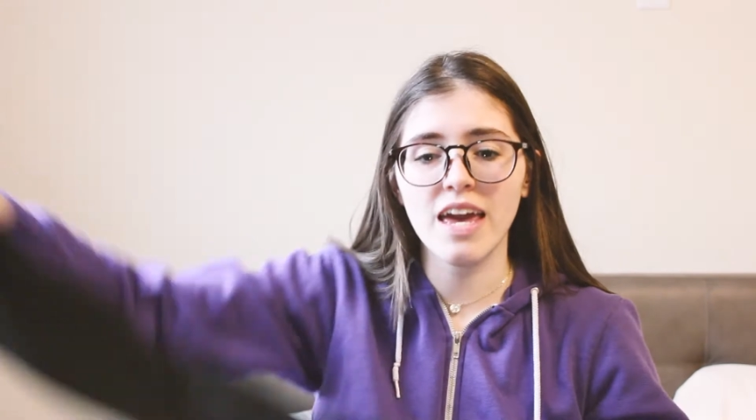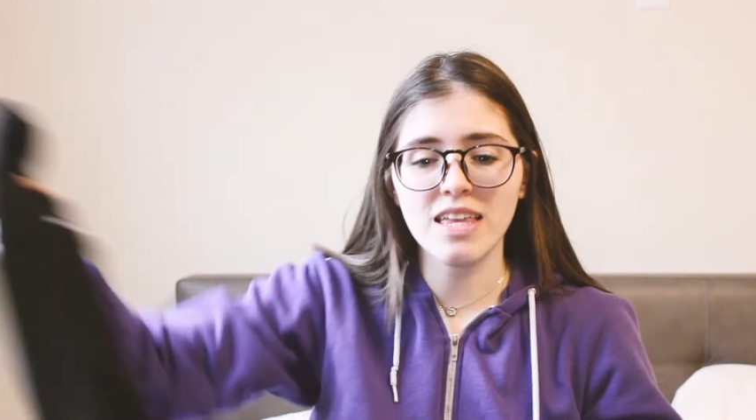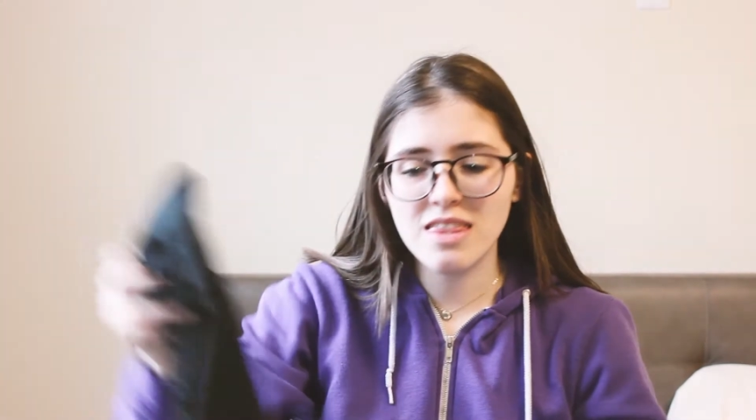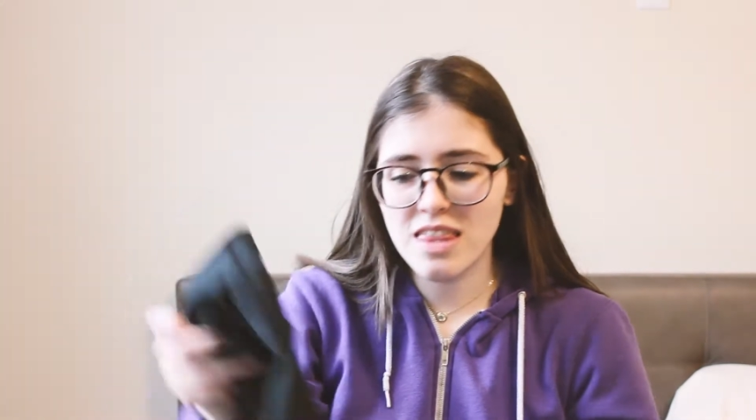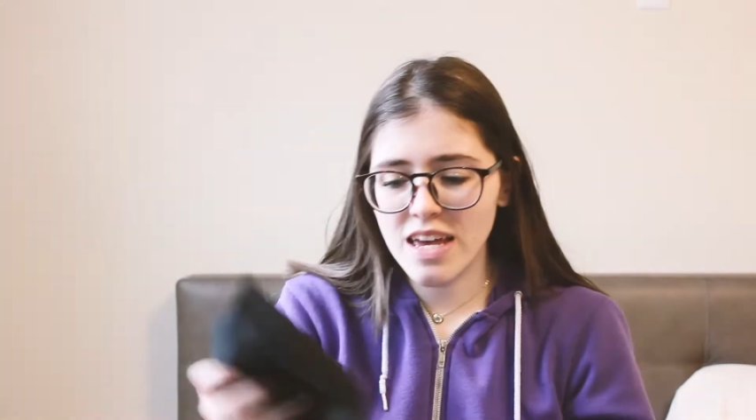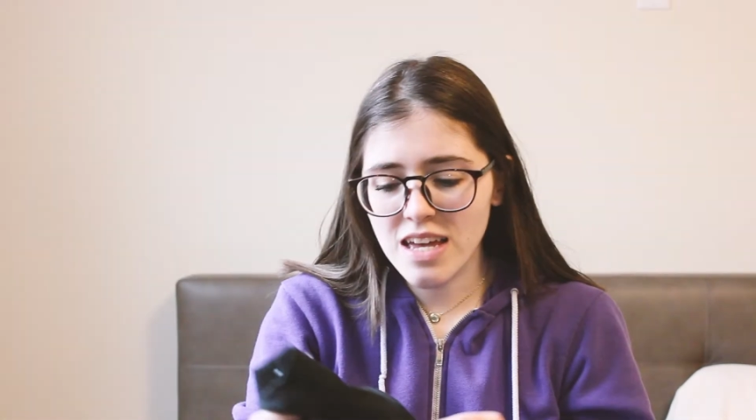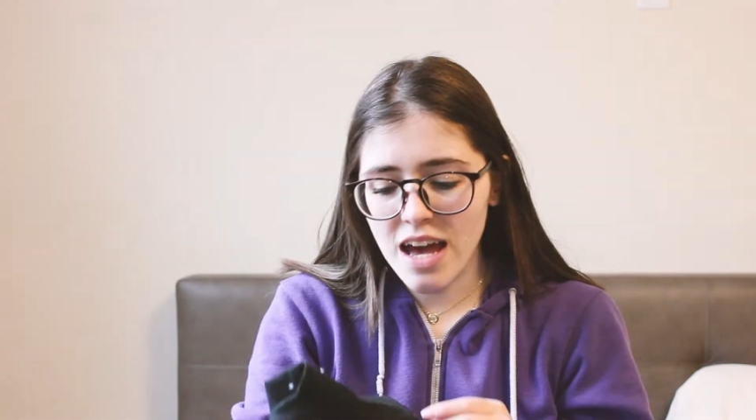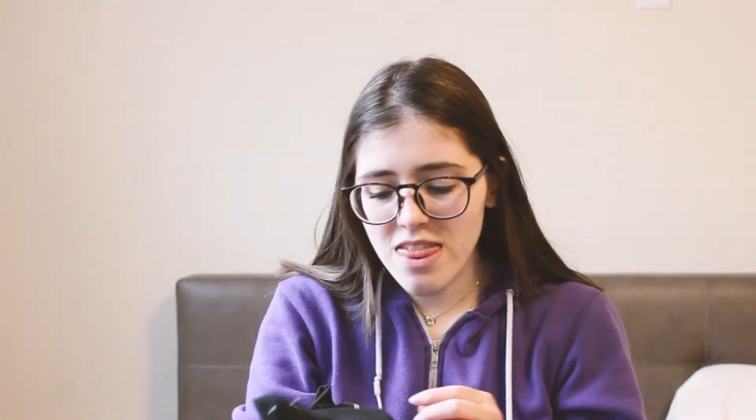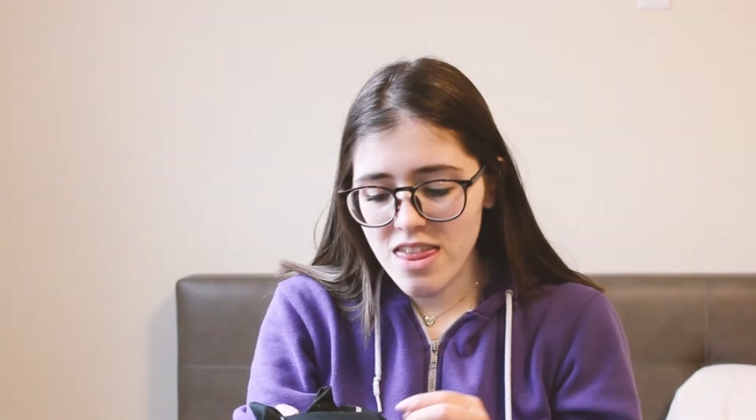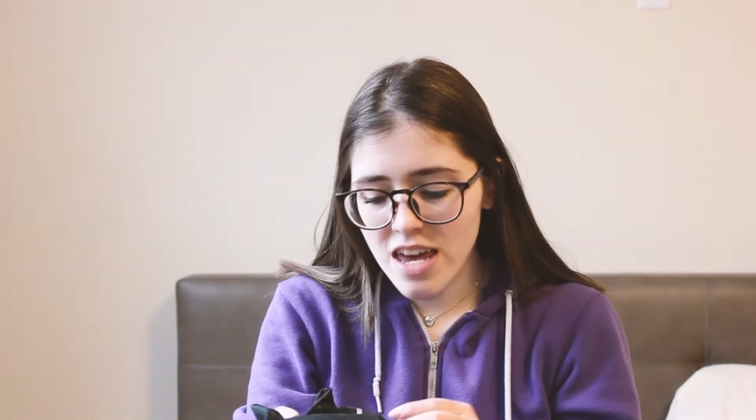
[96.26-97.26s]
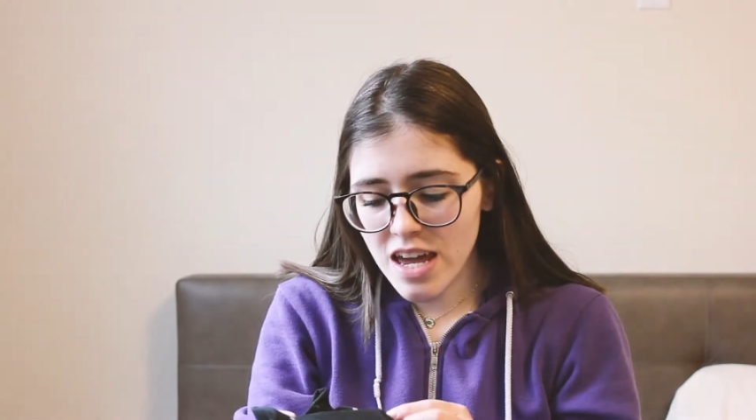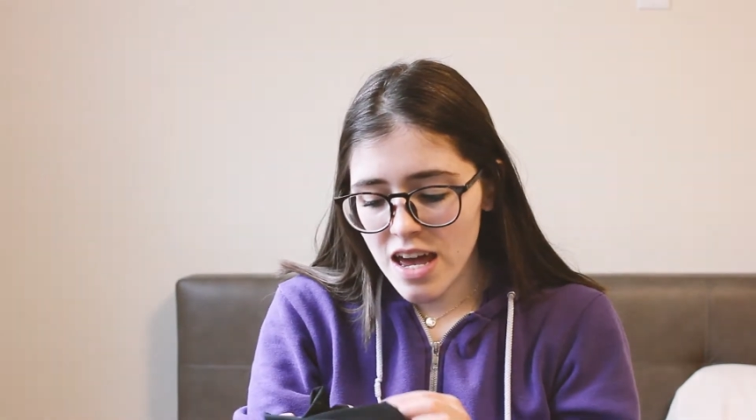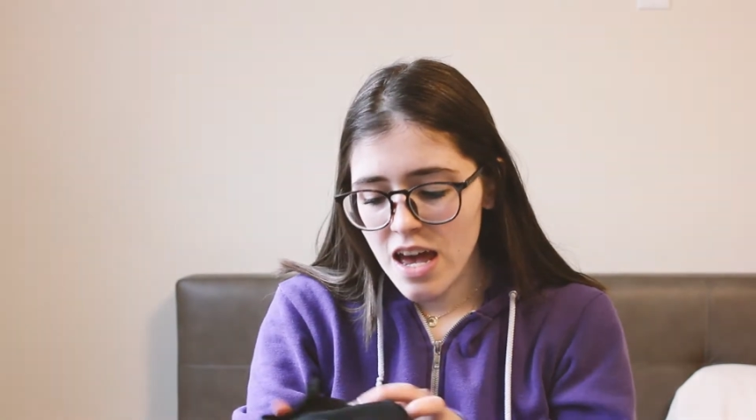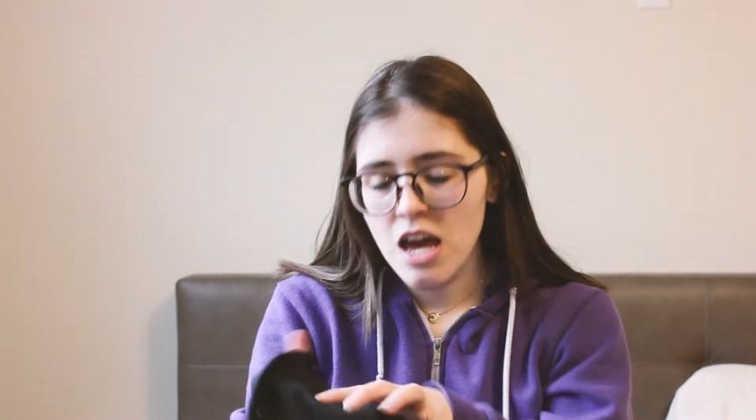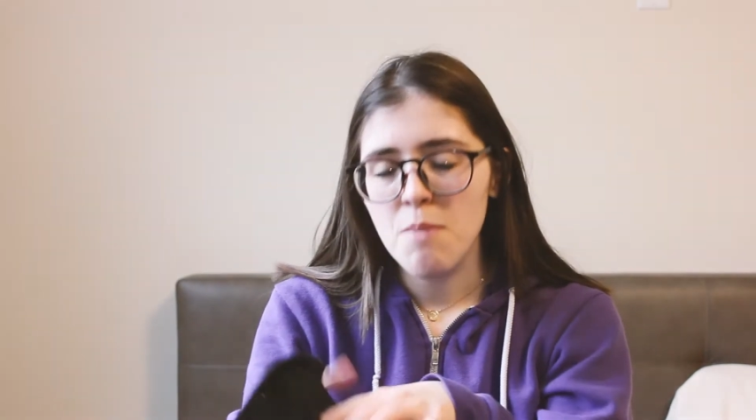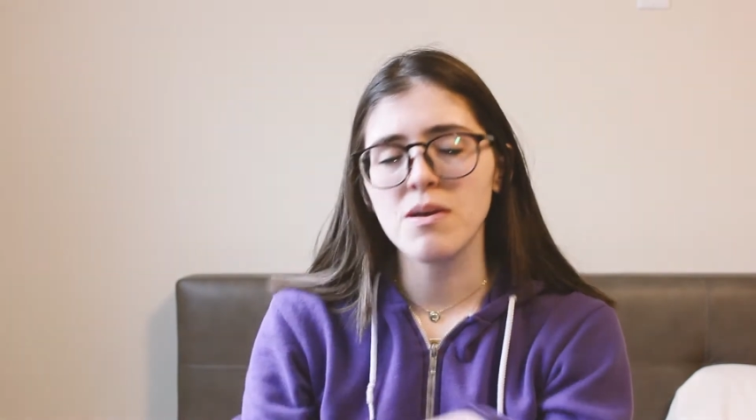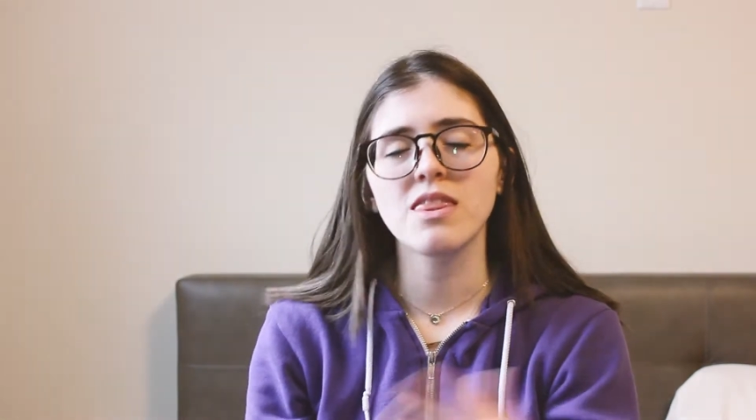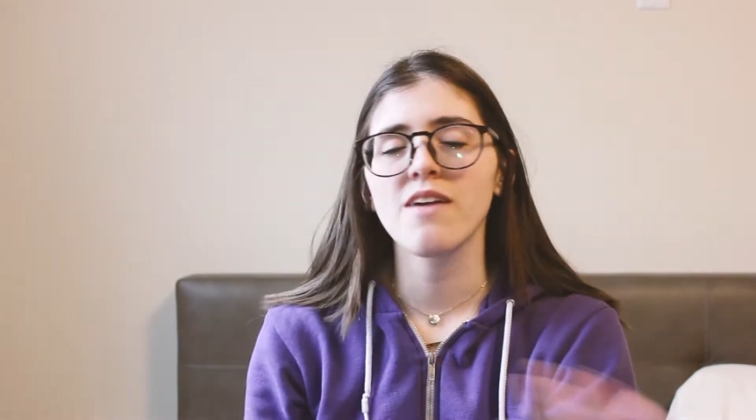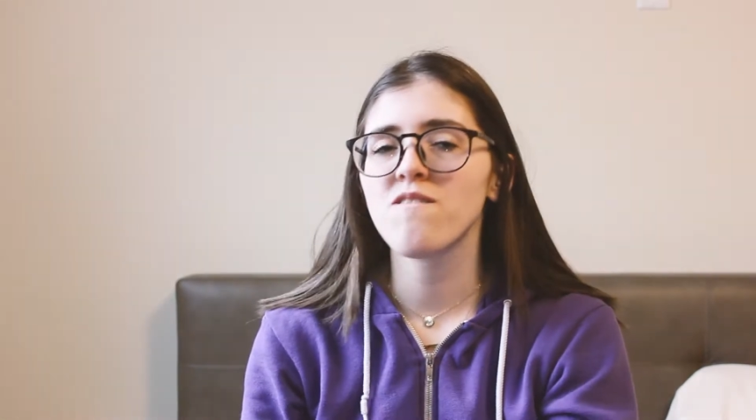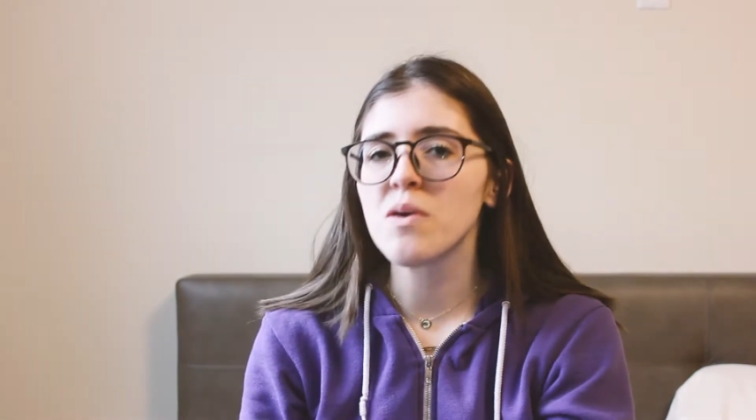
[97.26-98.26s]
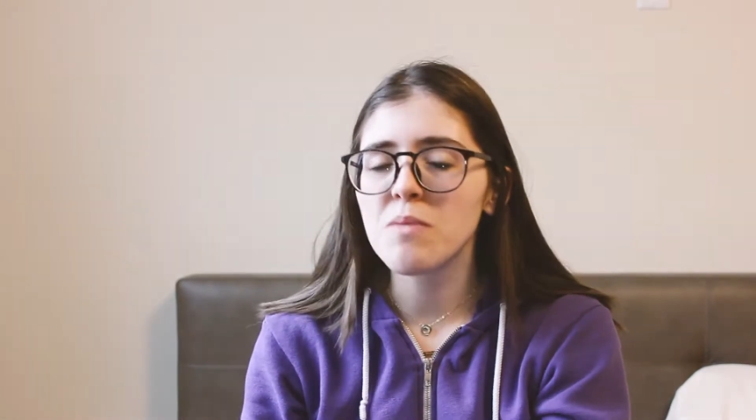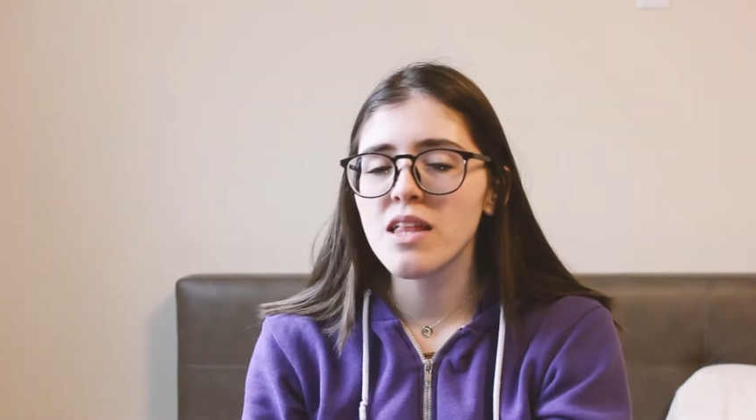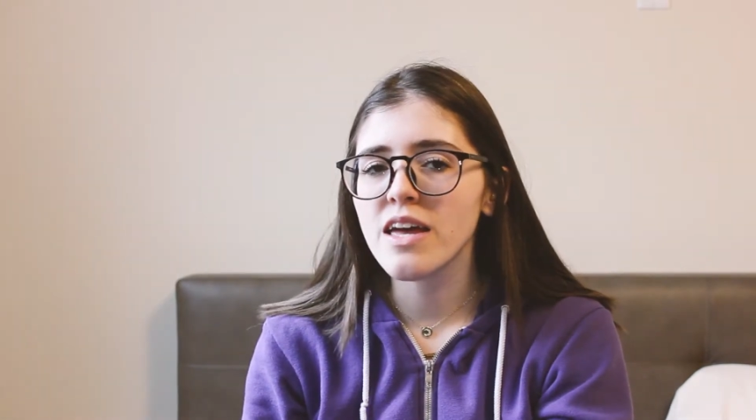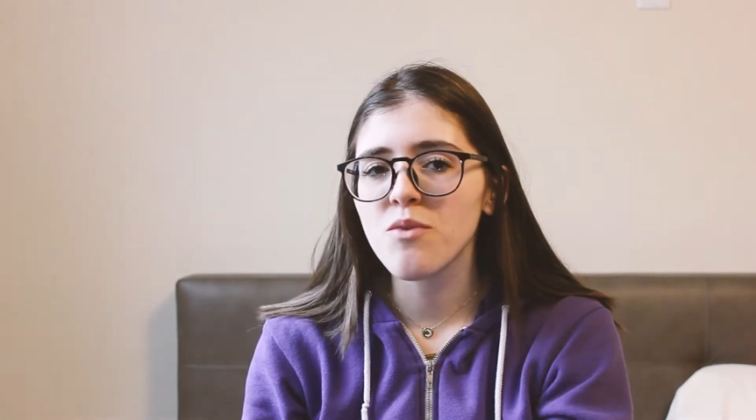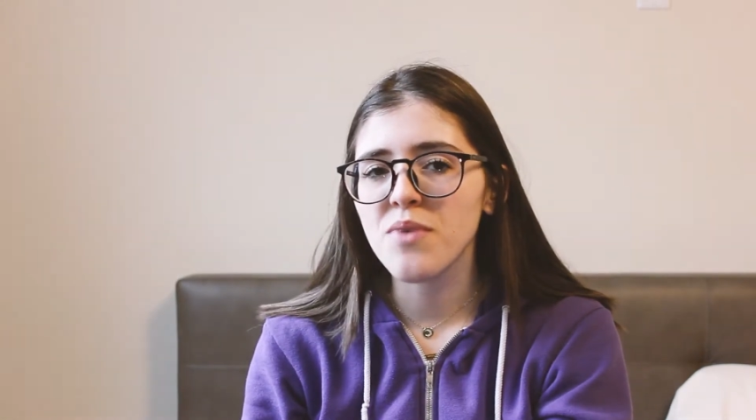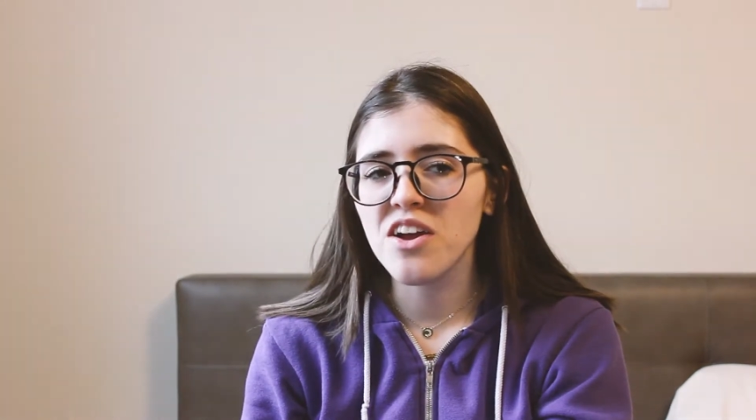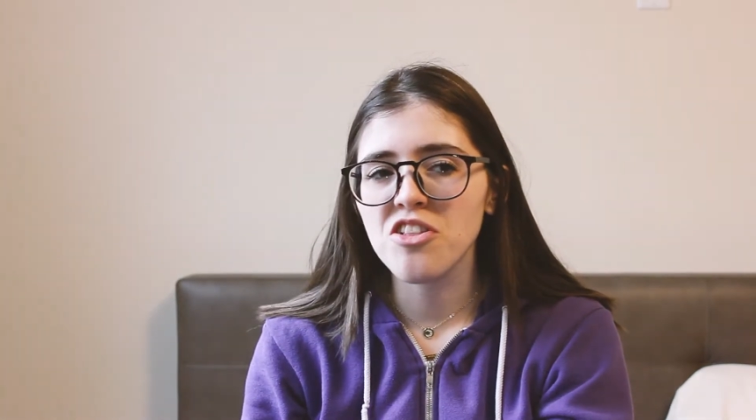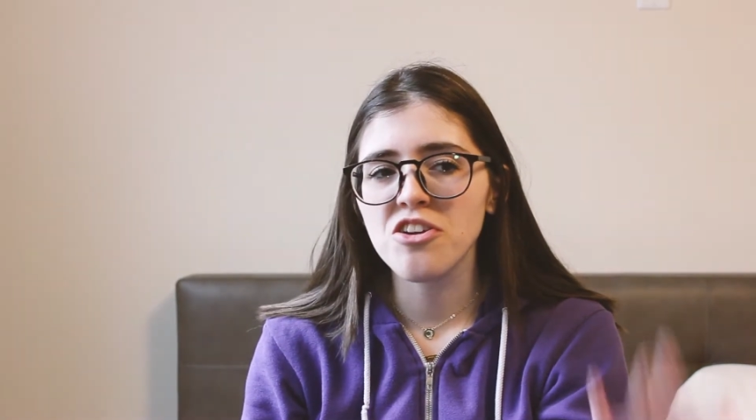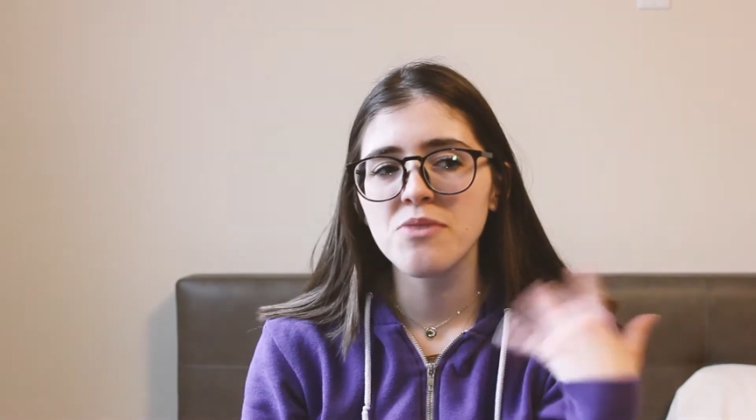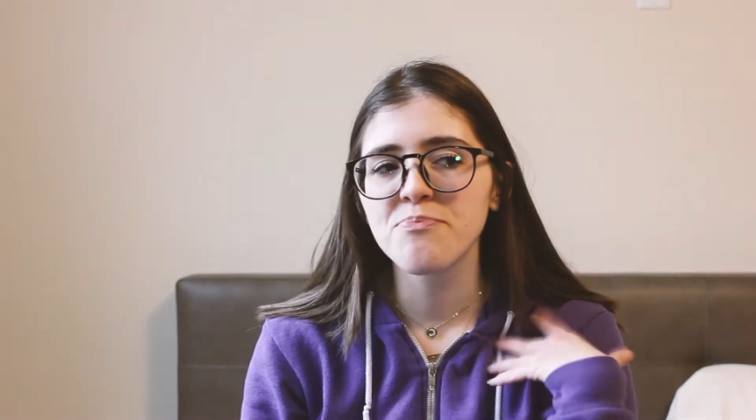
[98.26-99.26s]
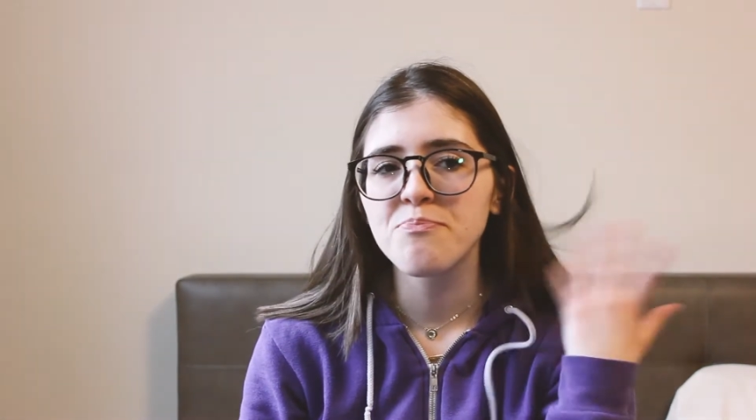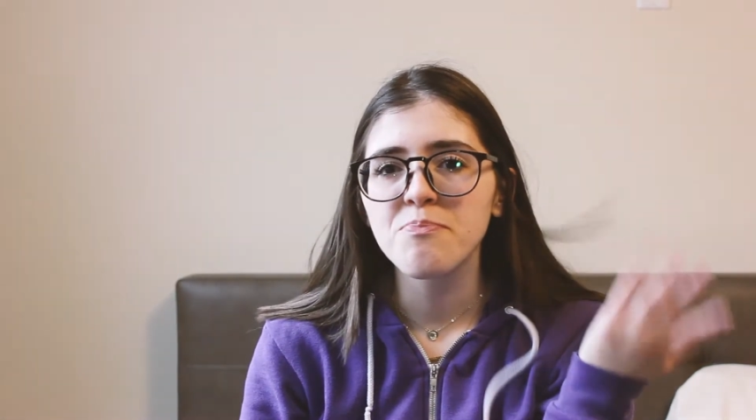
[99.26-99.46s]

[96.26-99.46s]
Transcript: 8th length, I think, but they fit me like a regular